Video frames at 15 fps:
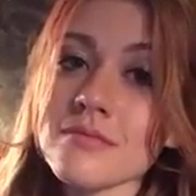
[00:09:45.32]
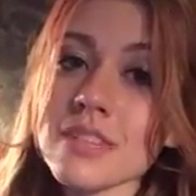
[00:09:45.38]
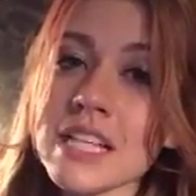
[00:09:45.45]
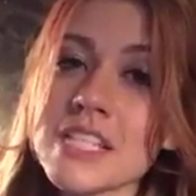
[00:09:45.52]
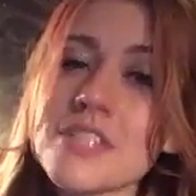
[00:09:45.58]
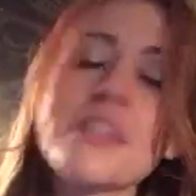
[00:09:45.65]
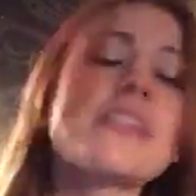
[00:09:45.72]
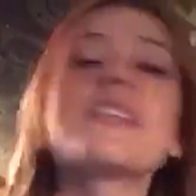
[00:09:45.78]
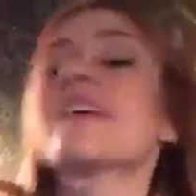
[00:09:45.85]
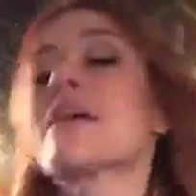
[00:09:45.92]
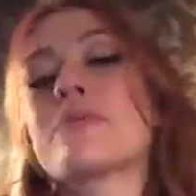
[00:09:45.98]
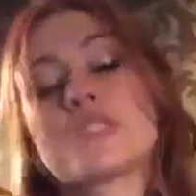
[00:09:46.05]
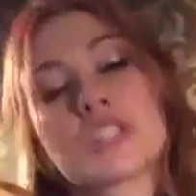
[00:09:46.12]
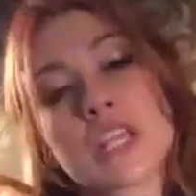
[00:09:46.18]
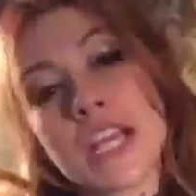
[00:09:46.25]
Is there anything I
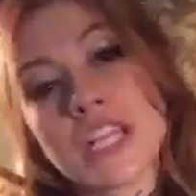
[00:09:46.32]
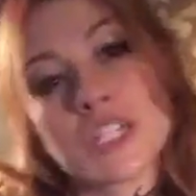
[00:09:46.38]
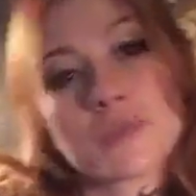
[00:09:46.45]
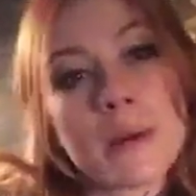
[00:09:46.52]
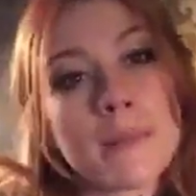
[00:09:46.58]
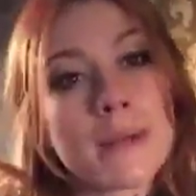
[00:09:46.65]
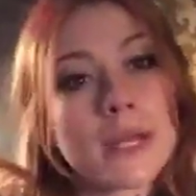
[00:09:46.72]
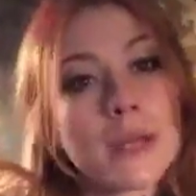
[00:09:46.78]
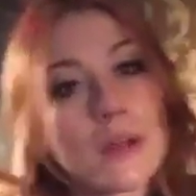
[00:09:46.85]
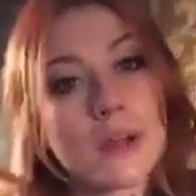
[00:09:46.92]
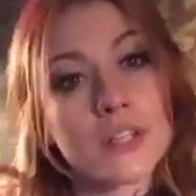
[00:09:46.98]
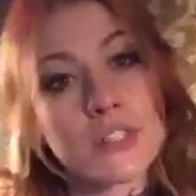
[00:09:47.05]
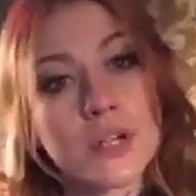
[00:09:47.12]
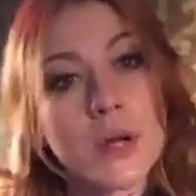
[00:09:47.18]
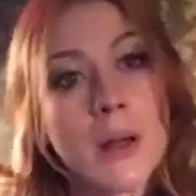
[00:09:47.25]
would change about my
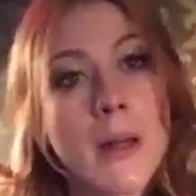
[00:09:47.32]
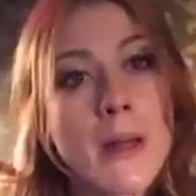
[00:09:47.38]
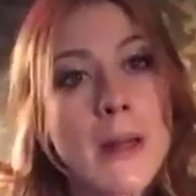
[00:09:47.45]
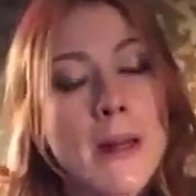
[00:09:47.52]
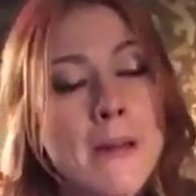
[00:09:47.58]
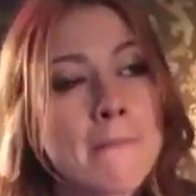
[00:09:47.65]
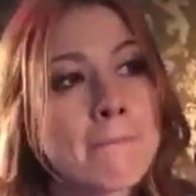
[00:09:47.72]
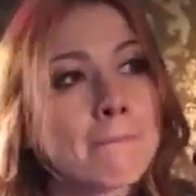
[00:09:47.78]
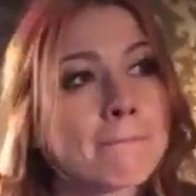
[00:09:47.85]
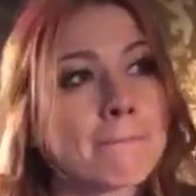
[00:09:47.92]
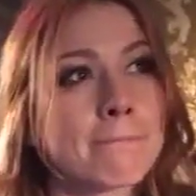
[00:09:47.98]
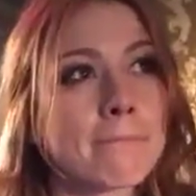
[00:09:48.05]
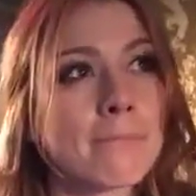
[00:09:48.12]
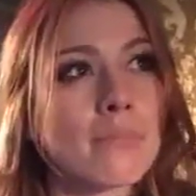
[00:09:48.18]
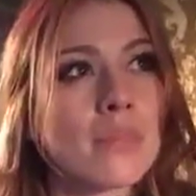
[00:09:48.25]
character?
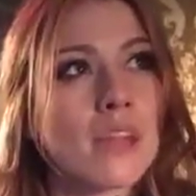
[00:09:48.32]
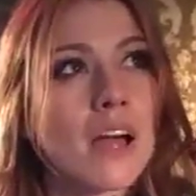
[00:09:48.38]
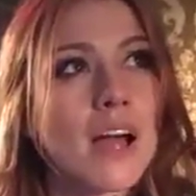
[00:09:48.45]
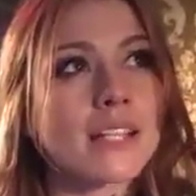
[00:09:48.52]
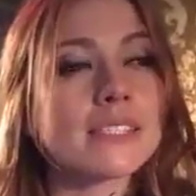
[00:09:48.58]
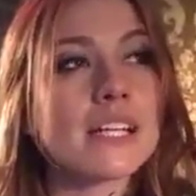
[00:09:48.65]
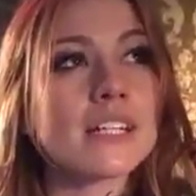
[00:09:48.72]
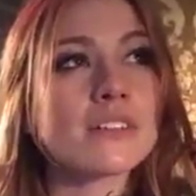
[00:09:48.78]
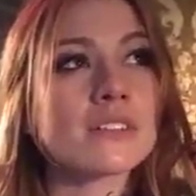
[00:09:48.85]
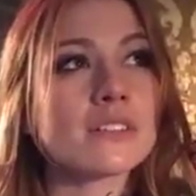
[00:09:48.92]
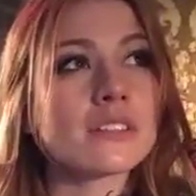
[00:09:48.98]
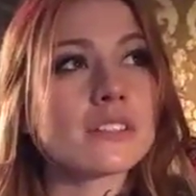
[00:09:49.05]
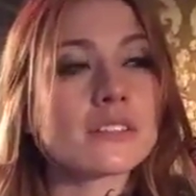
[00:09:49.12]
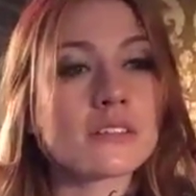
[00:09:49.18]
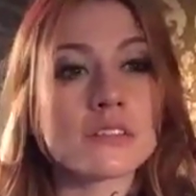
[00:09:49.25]
I'd like her to
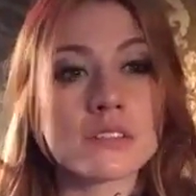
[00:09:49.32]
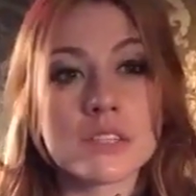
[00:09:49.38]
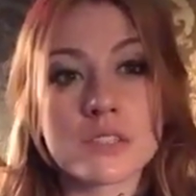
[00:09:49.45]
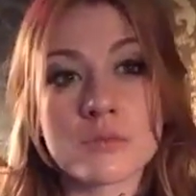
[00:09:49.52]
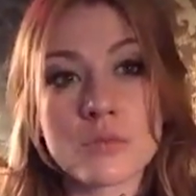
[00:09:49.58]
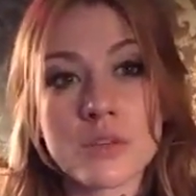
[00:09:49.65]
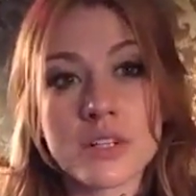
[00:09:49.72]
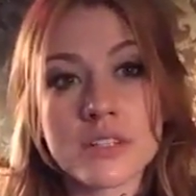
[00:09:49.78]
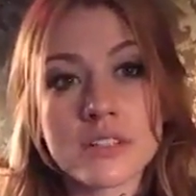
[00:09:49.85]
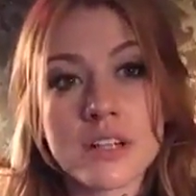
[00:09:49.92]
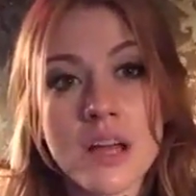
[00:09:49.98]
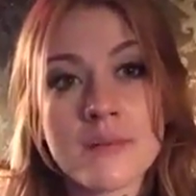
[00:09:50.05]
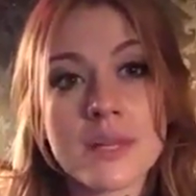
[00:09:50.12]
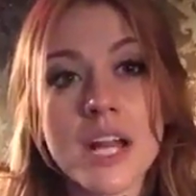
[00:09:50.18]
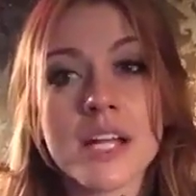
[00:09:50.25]
listen a little more.
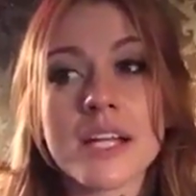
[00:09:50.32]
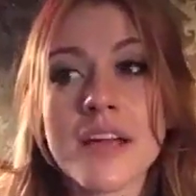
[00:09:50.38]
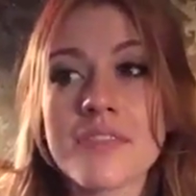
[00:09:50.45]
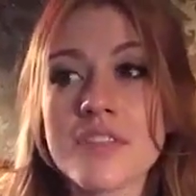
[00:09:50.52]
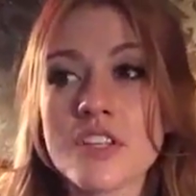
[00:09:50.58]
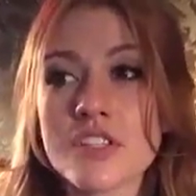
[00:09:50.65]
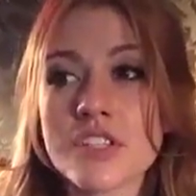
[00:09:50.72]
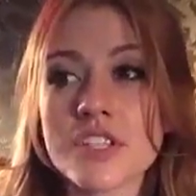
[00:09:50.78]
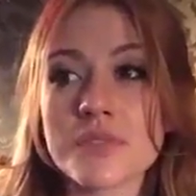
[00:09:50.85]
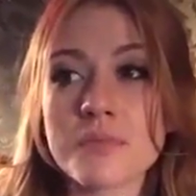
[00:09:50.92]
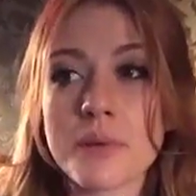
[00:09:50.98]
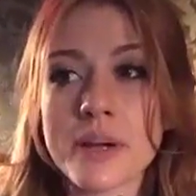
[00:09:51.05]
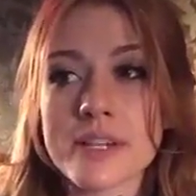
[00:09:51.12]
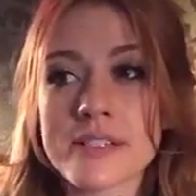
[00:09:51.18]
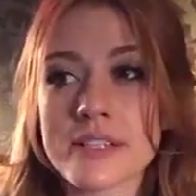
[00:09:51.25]
I mean, I get that she's
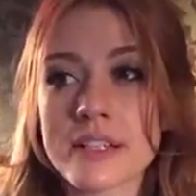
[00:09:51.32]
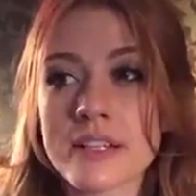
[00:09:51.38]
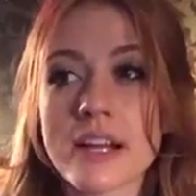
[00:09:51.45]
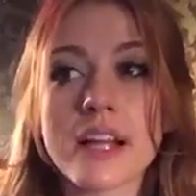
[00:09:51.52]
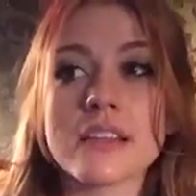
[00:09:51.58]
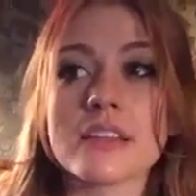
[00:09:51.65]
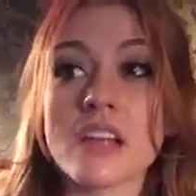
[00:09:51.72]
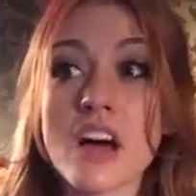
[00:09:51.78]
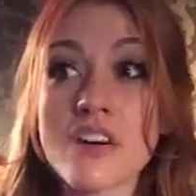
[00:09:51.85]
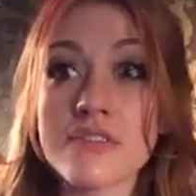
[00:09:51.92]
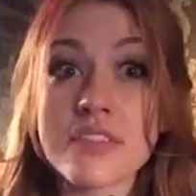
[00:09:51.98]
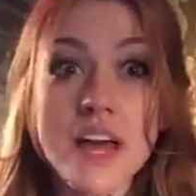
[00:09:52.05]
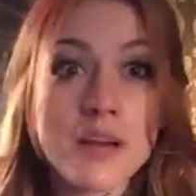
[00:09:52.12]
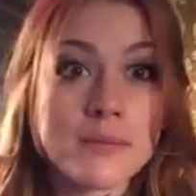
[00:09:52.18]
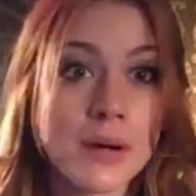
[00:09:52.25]
brazen, and I
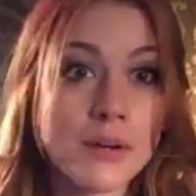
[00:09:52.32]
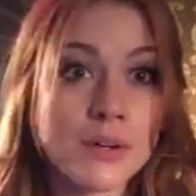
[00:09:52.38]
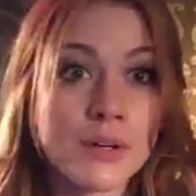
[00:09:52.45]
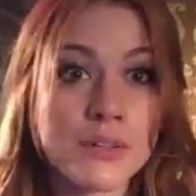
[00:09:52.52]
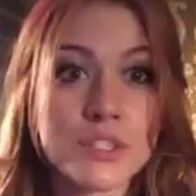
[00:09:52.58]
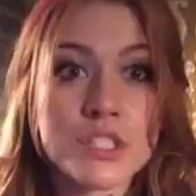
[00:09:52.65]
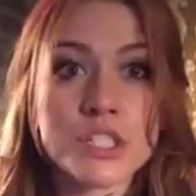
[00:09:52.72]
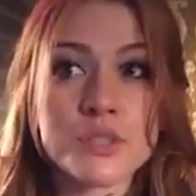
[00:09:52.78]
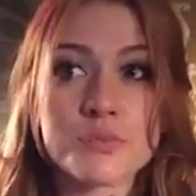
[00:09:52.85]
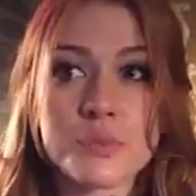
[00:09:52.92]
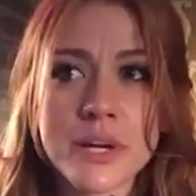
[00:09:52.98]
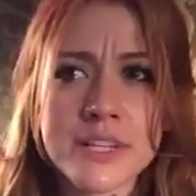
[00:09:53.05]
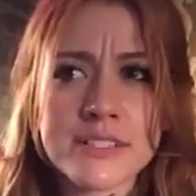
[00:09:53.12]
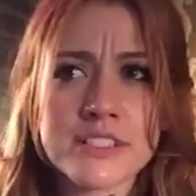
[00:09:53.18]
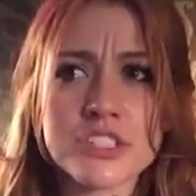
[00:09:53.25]
love that about her, that she's
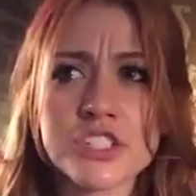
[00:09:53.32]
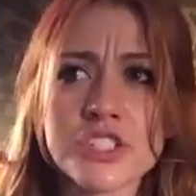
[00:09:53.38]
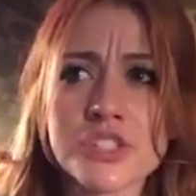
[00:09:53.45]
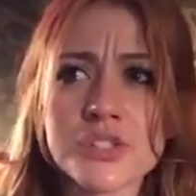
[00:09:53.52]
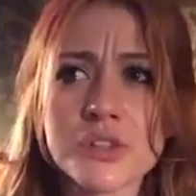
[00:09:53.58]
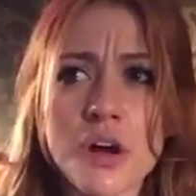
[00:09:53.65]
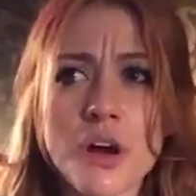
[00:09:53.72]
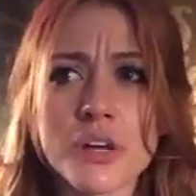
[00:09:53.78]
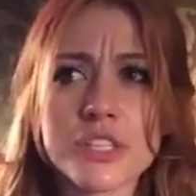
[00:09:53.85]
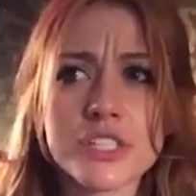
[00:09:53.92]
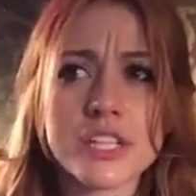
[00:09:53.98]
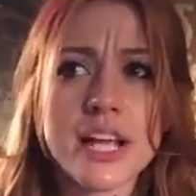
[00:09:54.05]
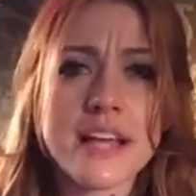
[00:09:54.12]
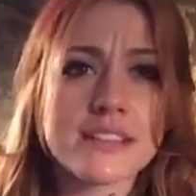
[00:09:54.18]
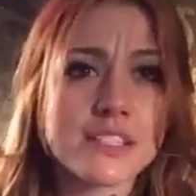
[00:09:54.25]
brazen and she's strong and
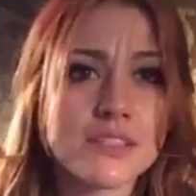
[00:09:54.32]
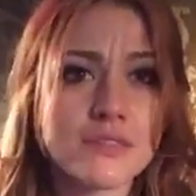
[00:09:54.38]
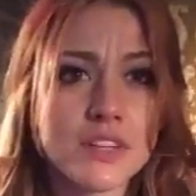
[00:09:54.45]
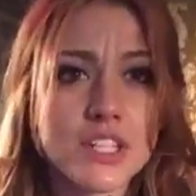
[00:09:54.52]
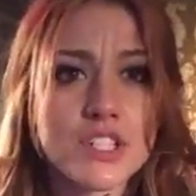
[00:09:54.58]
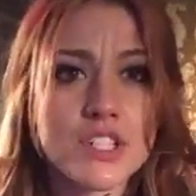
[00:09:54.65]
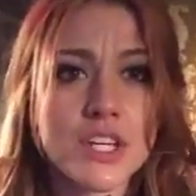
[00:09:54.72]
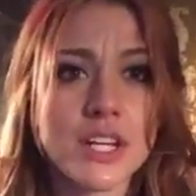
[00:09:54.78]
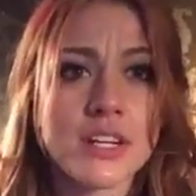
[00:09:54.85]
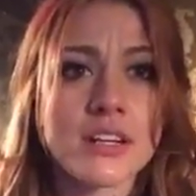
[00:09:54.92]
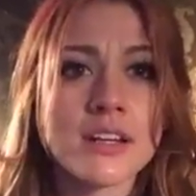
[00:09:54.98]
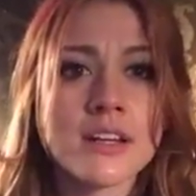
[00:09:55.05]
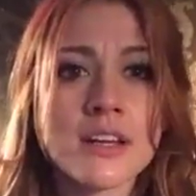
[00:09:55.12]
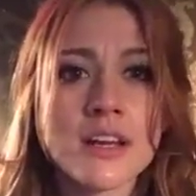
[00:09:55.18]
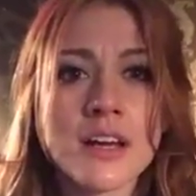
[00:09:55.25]
she has conviction.
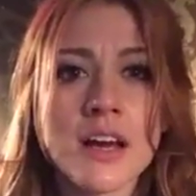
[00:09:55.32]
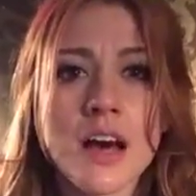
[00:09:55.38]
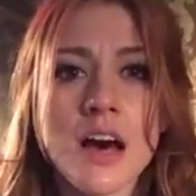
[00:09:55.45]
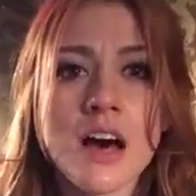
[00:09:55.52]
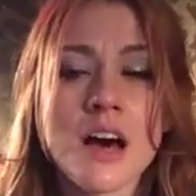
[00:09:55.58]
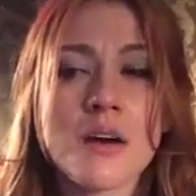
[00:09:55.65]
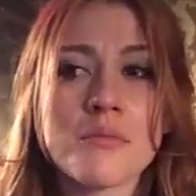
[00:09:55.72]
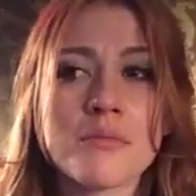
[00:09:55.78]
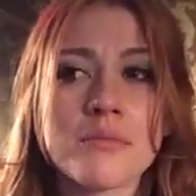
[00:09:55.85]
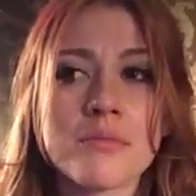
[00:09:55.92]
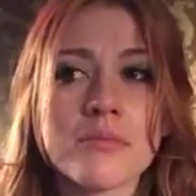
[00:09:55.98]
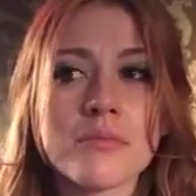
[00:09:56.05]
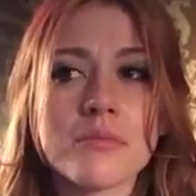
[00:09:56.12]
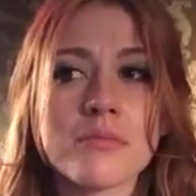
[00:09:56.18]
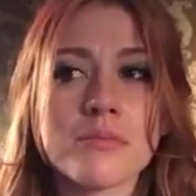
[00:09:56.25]

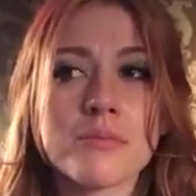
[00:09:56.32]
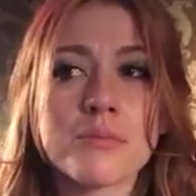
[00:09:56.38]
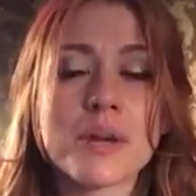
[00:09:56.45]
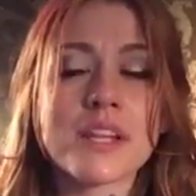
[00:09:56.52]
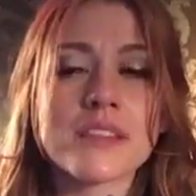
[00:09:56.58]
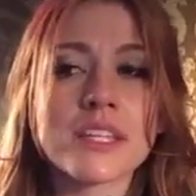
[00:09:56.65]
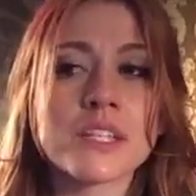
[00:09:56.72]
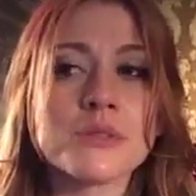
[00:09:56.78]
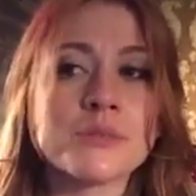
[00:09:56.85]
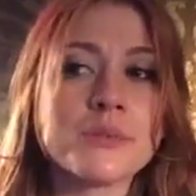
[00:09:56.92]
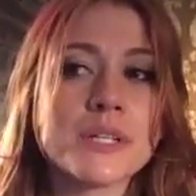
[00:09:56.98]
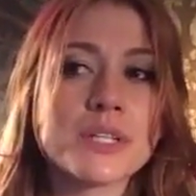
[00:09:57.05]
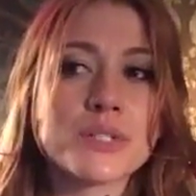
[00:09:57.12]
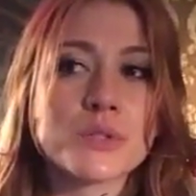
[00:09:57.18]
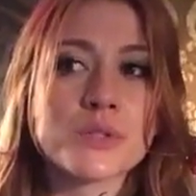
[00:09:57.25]
But I think it would
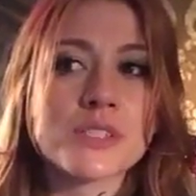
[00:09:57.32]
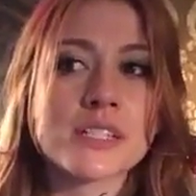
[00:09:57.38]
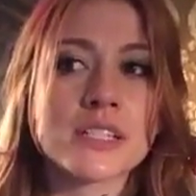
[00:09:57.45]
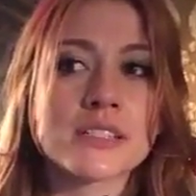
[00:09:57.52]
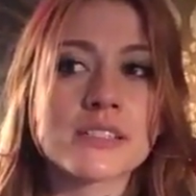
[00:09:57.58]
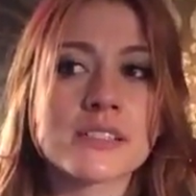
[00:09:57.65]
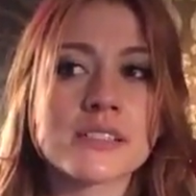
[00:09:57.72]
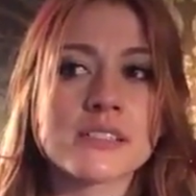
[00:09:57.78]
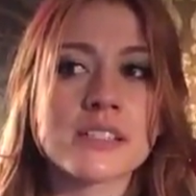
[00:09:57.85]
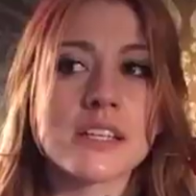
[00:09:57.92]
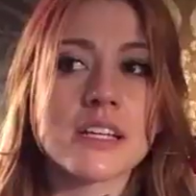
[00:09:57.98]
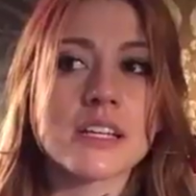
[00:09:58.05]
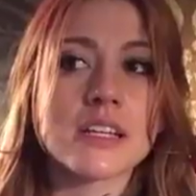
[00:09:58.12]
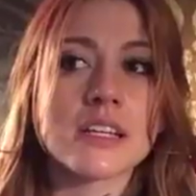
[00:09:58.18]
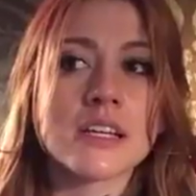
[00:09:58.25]
be interesting to
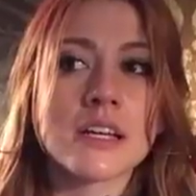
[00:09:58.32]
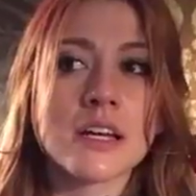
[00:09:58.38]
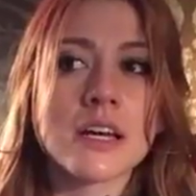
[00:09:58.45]
see